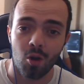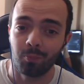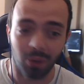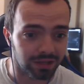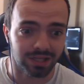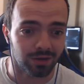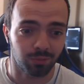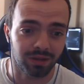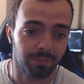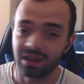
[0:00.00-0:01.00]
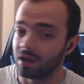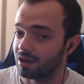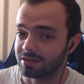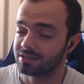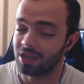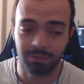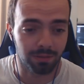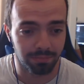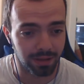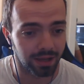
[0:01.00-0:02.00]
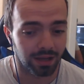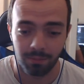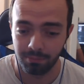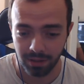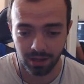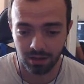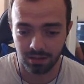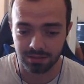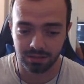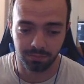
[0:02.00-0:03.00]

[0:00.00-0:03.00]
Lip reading: but that'll be a big ask. That'll be a big ask.